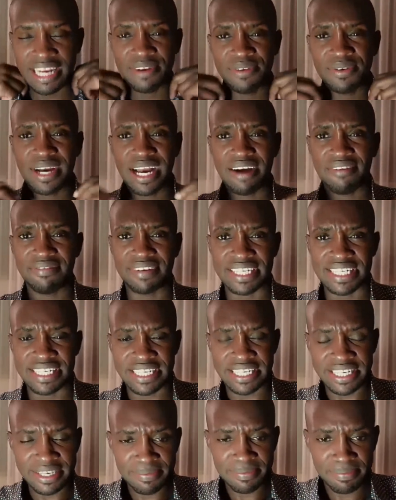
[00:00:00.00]
Have a
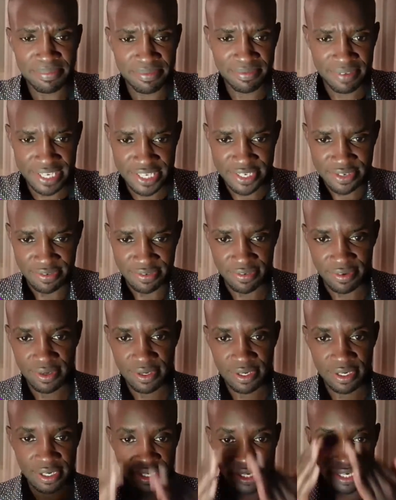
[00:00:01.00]
seat, first of
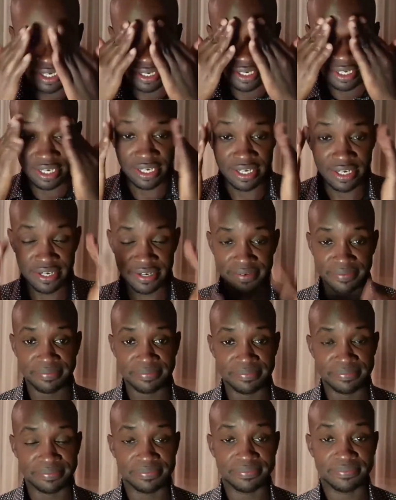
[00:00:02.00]
all.
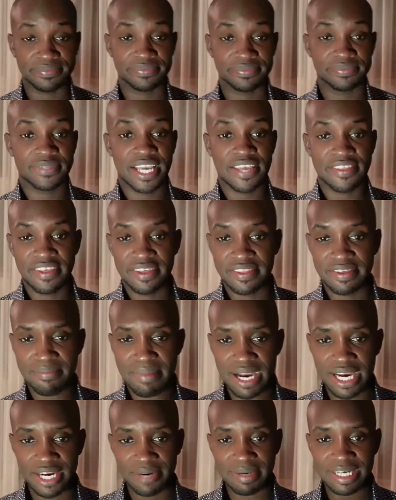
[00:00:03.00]
I think
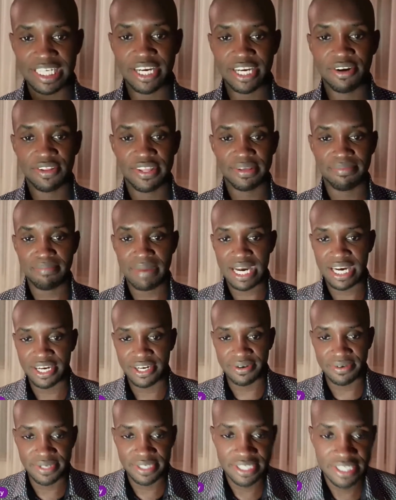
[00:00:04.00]
but I got the
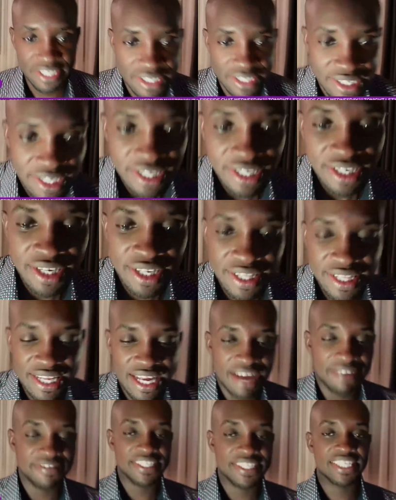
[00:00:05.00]
background.
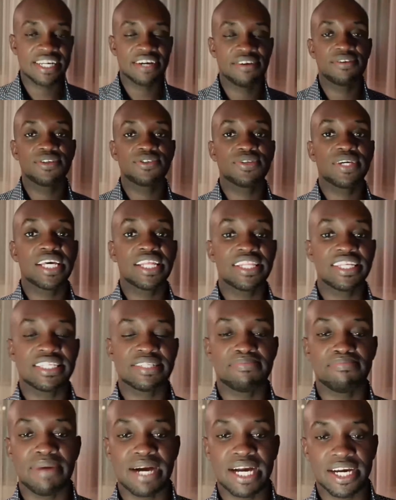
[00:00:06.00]
I've struggled to get
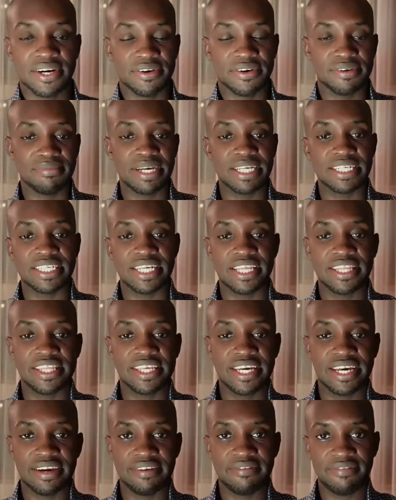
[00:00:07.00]
this background, but I
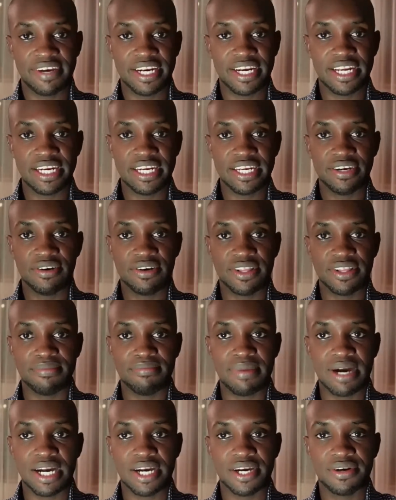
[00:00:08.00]
think I finally got the
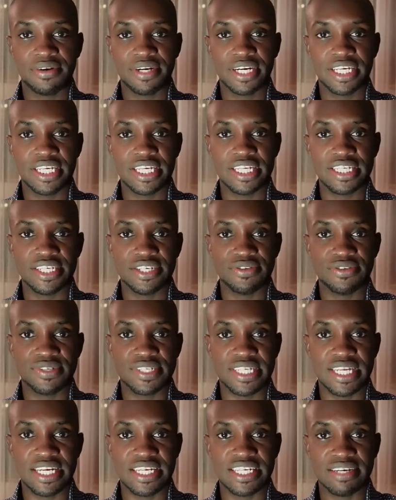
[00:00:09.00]
background. I just need to
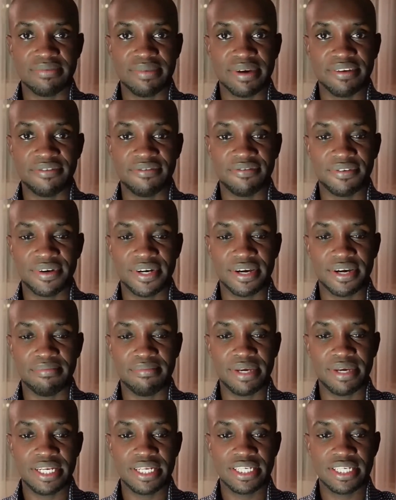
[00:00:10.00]
center my phone a
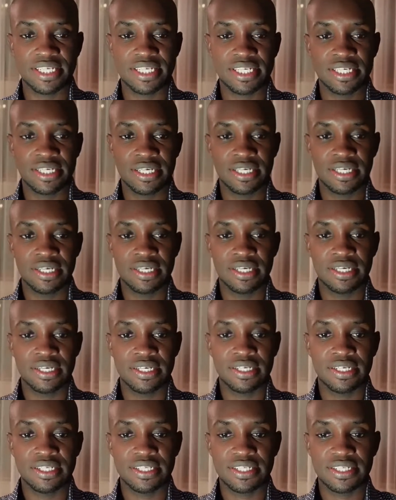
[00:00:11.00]
bit
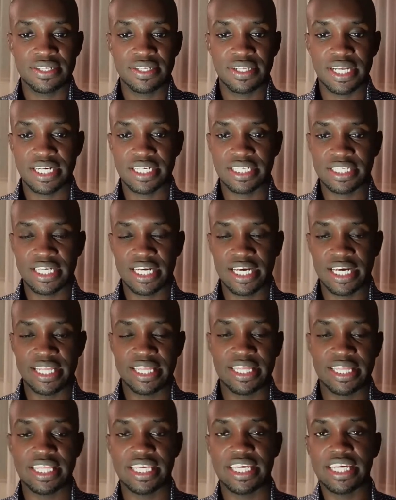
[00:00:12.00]
so that I
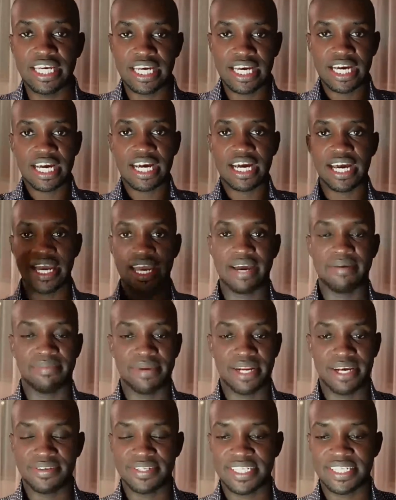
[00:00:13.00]
think I
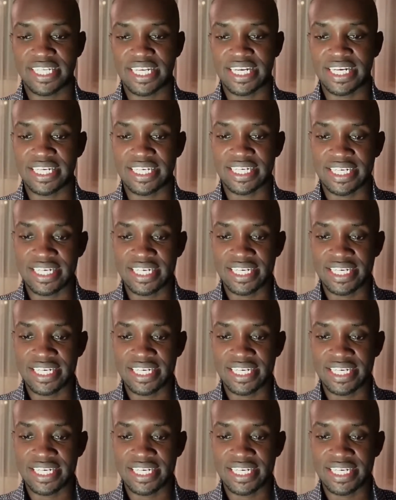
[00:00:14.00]
am now centered.